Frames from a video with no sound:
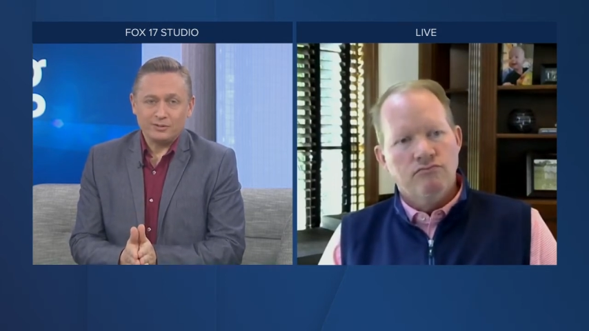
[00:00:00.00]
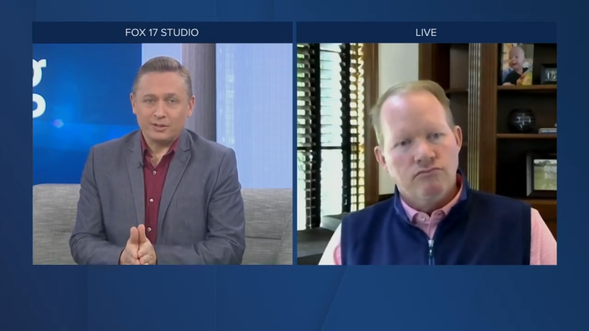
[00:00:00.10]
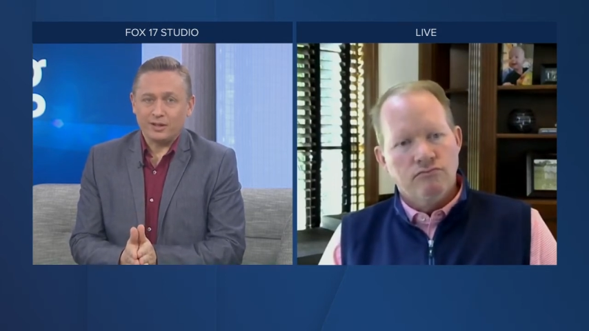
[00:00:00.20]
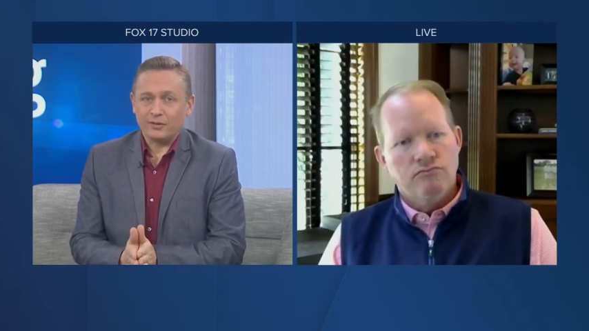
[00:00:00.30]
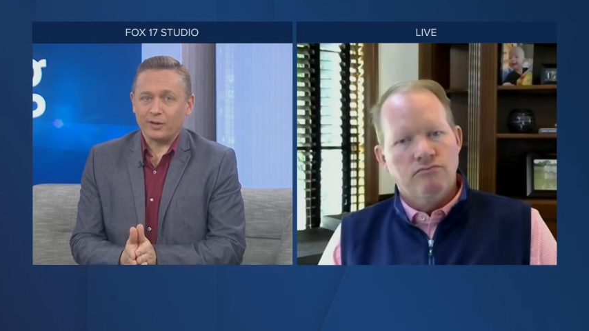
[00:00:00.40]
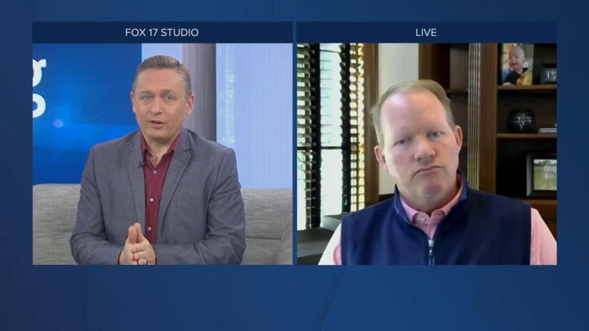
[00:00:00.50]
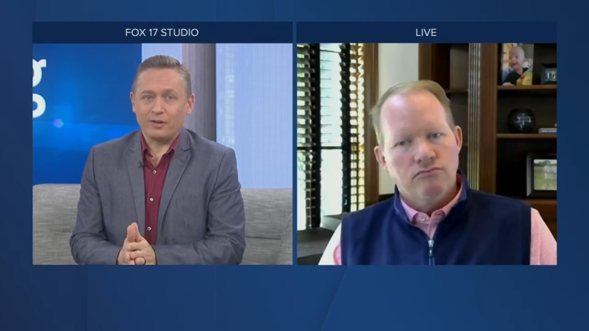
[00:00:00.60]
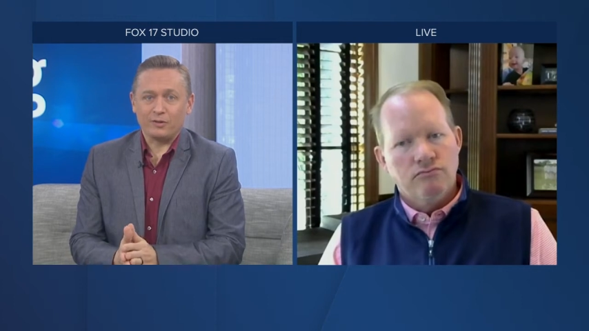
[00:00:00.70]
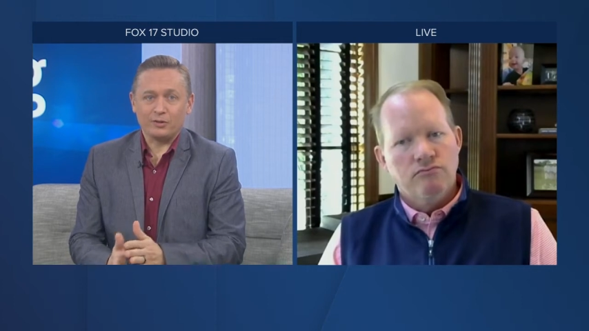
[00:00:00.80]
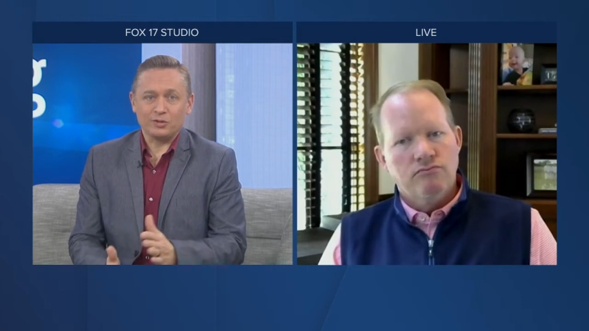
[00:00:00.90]
Speaker 1: uh, the
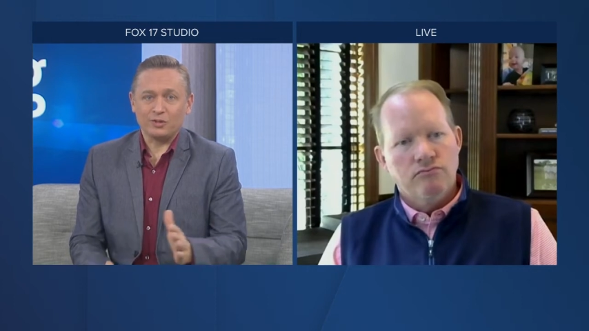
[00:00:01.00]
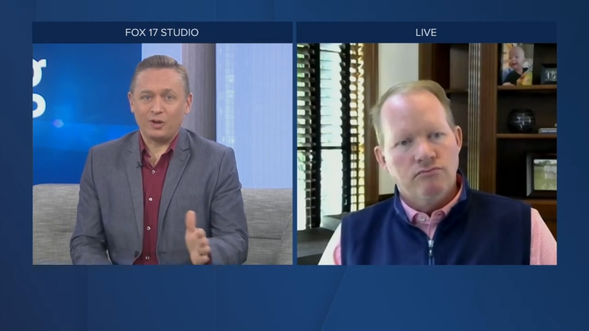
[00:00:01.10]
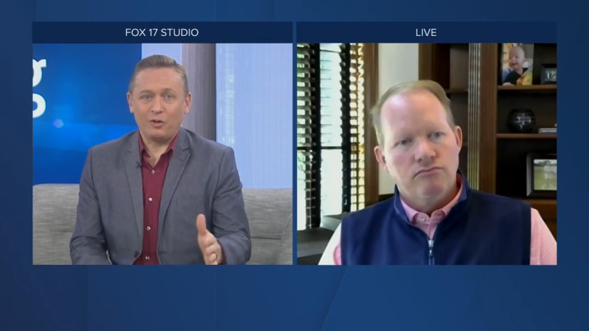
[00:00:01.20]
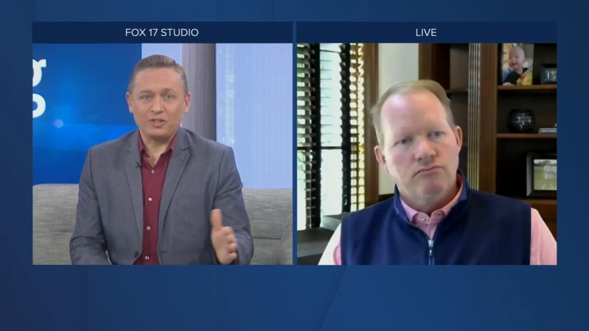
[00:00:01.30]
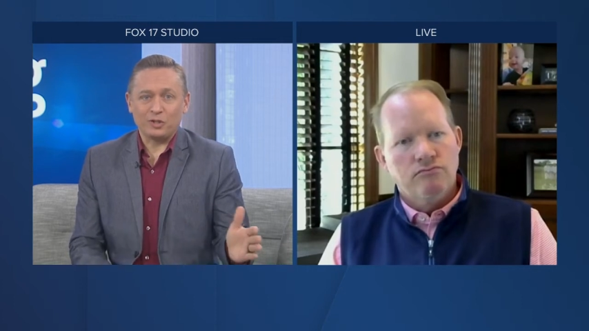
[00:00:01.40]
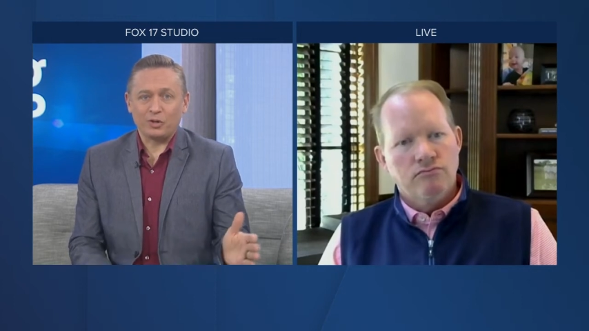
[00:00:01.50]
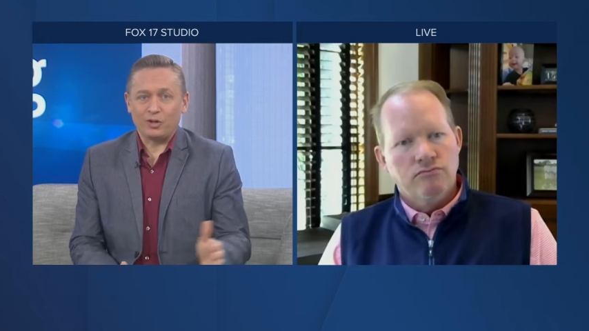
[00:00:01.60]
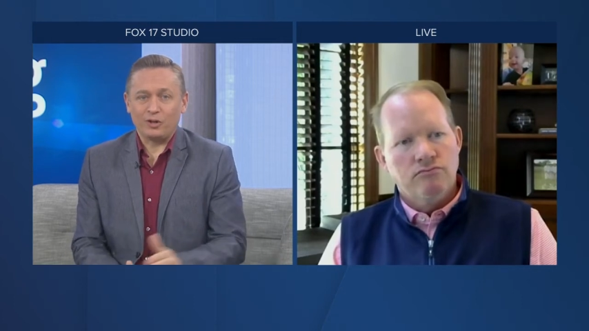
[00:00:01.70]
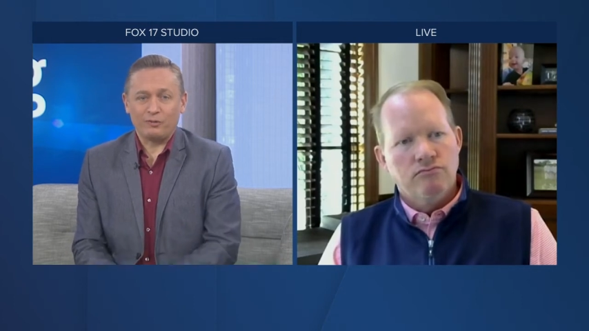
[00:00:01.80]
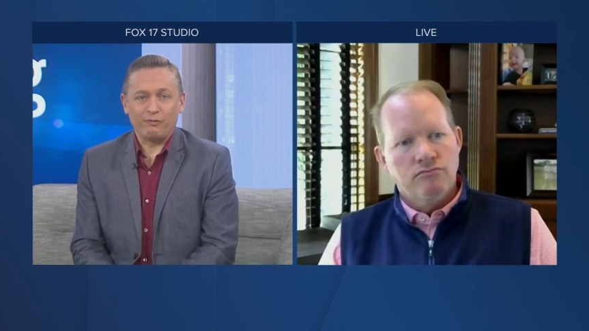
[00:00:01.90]
co- there's all these other
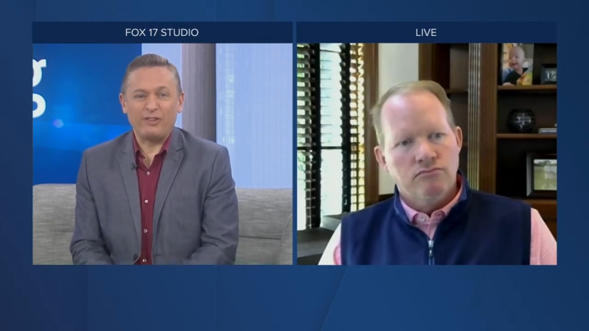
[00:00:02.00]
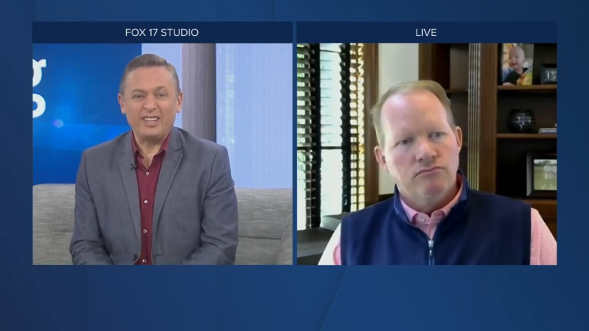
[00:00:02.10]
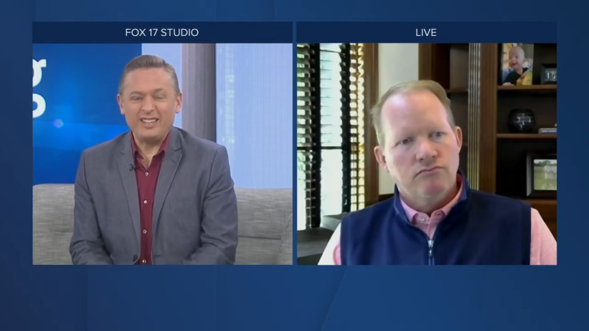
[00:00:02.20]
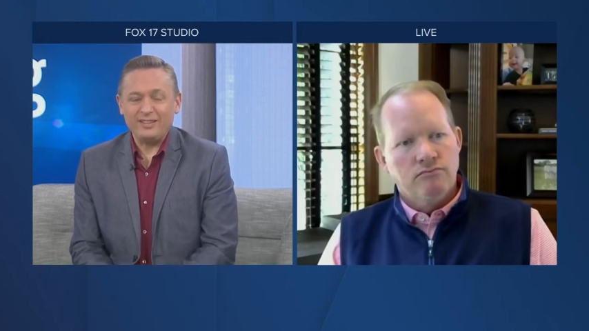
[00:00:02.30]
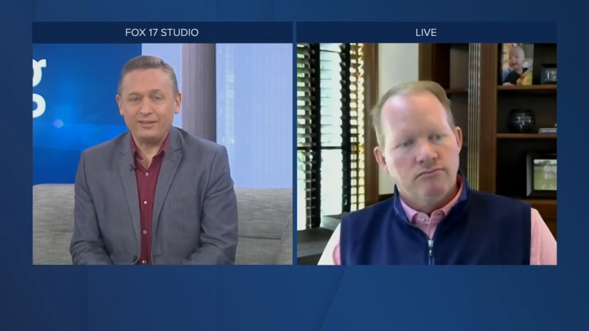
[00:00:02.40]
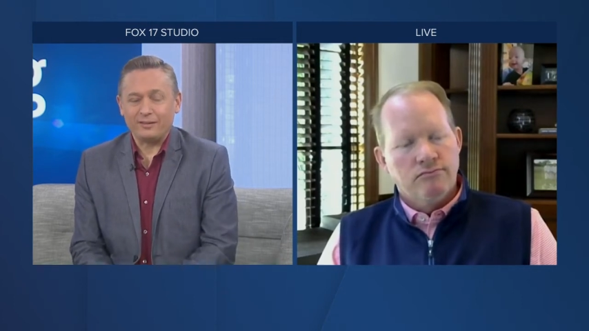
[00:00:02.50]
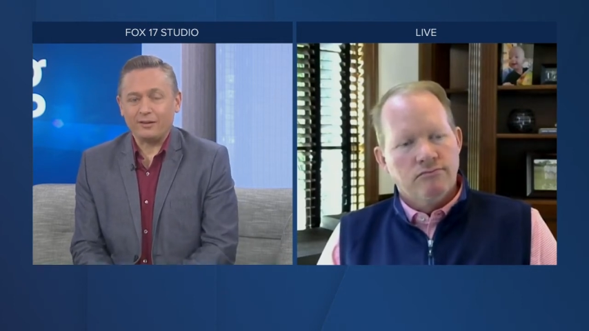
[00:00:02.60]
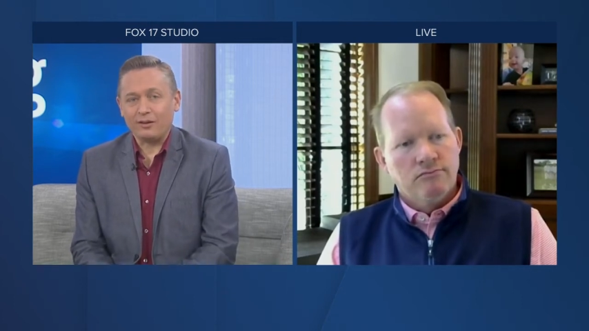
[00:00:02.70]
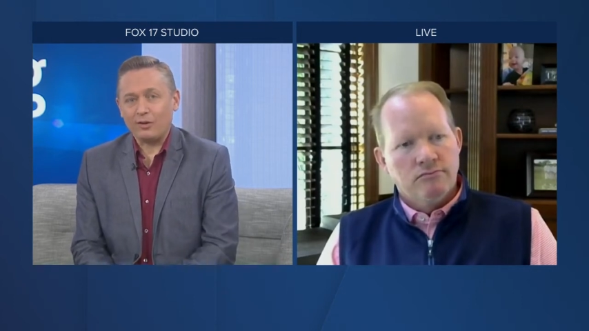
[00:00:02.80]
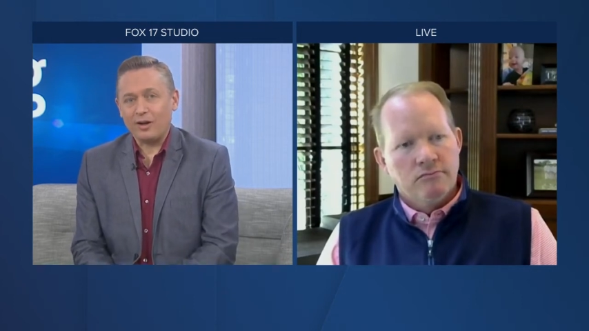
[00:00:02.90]
uh, fees
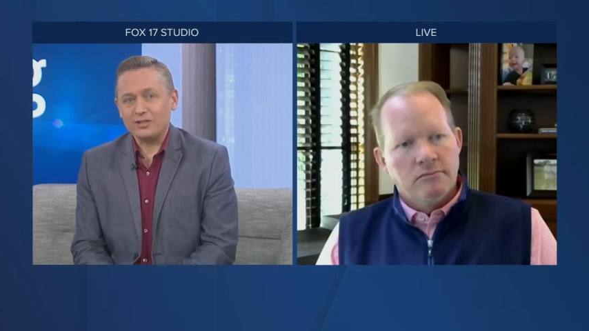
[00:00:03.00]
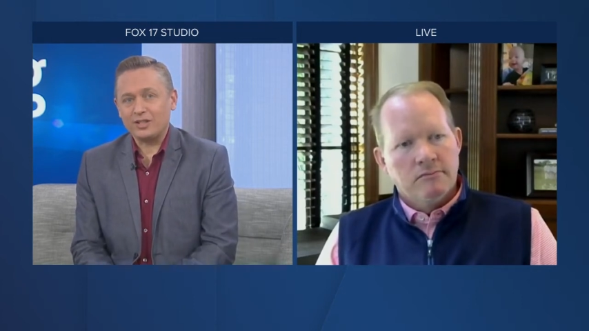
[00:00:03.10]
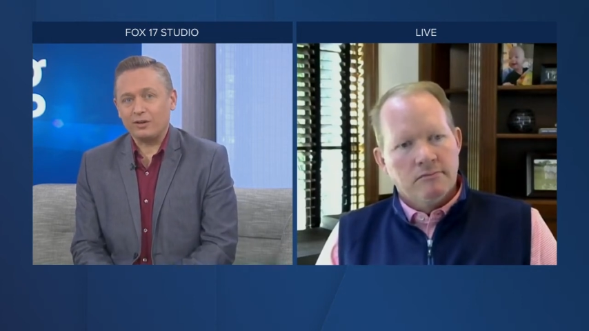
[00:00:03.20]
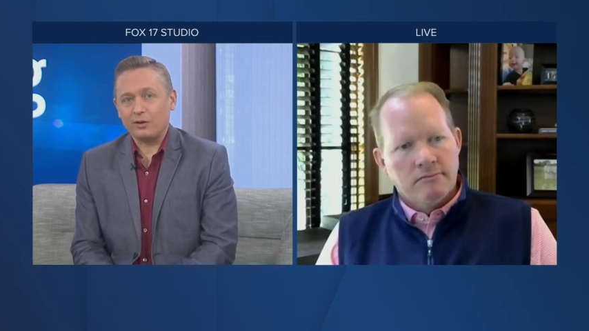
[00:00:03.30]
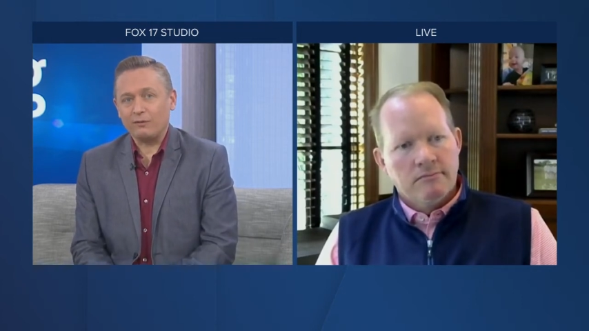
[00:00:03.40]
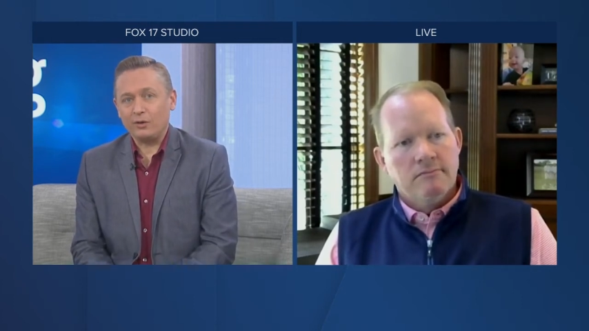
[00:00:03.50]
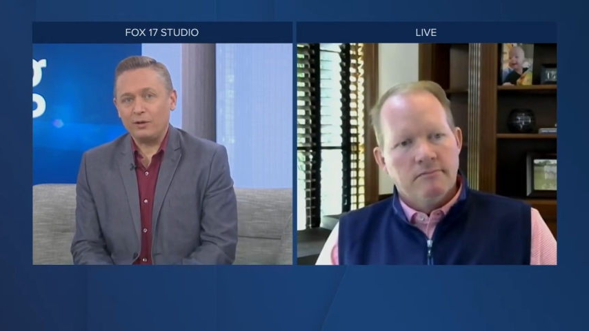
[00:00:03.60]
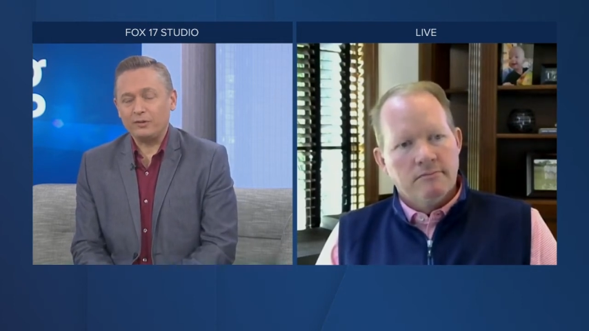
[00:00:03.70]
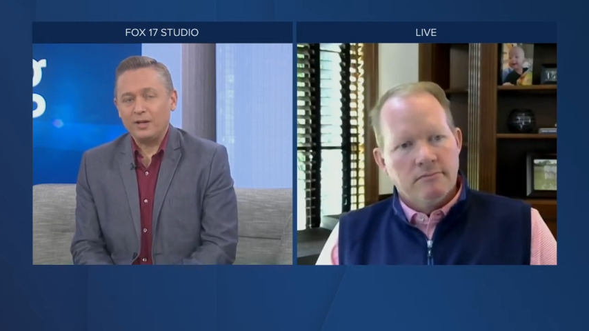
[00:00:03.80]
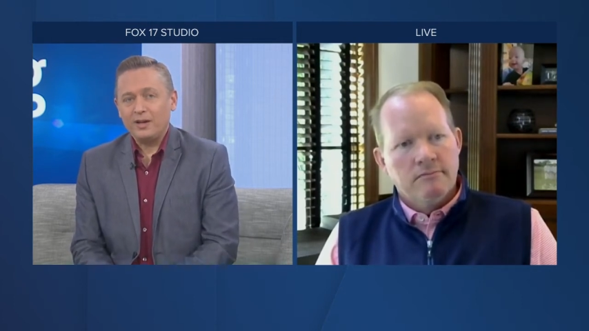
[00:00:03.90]
and, and costs that are
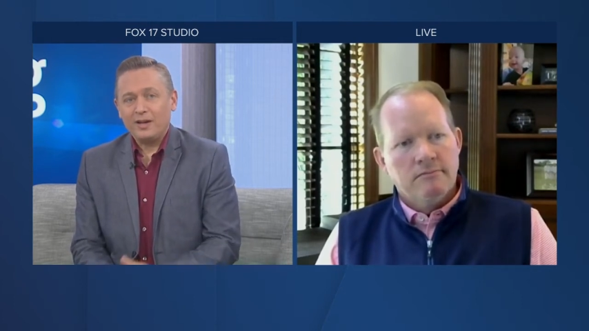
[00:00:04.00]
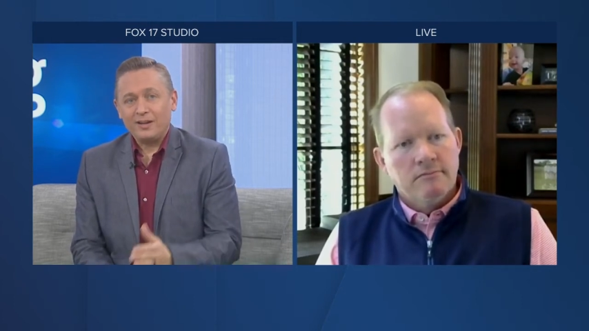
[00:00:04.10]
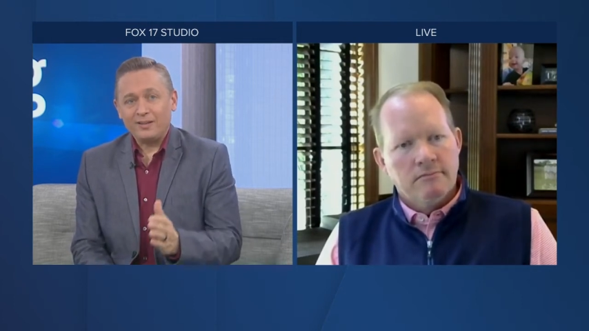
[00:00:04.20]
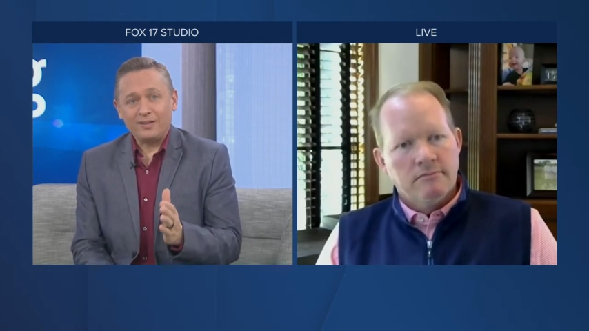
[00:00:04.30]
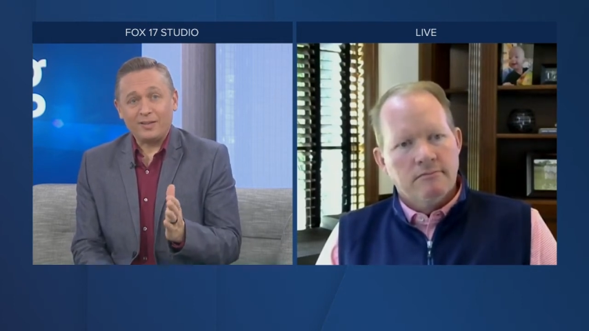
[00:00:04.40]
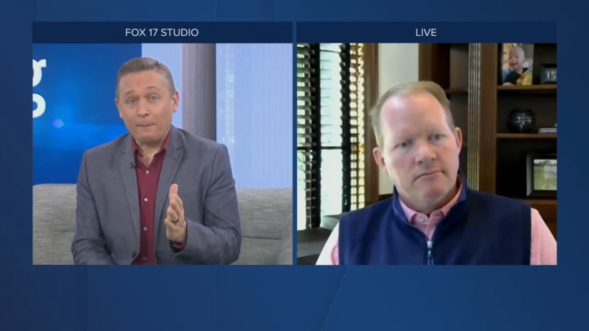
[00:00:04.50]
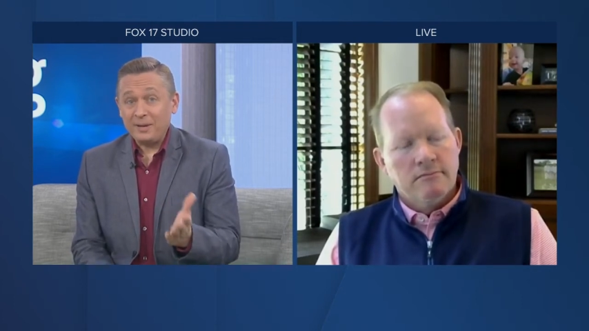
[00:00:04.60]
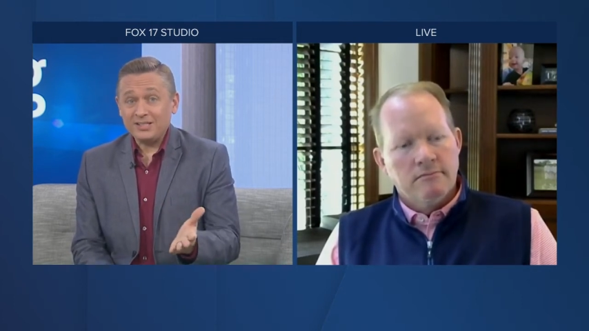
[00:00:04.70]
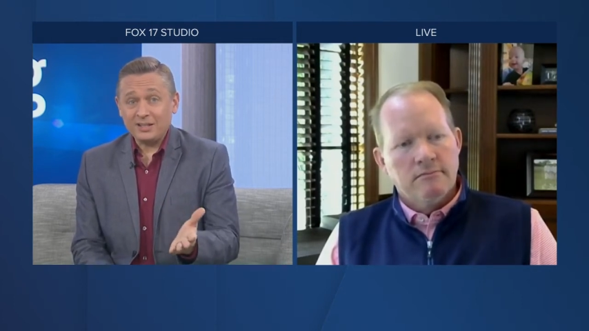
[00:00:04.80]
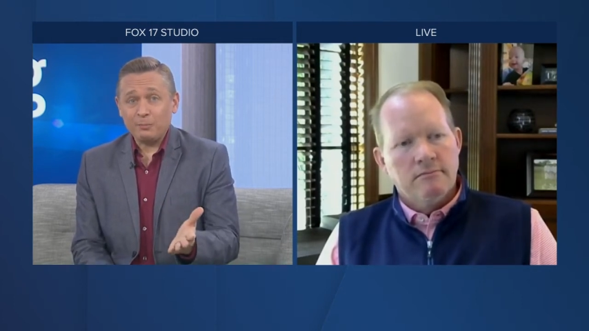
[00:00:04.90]
involved. A big selling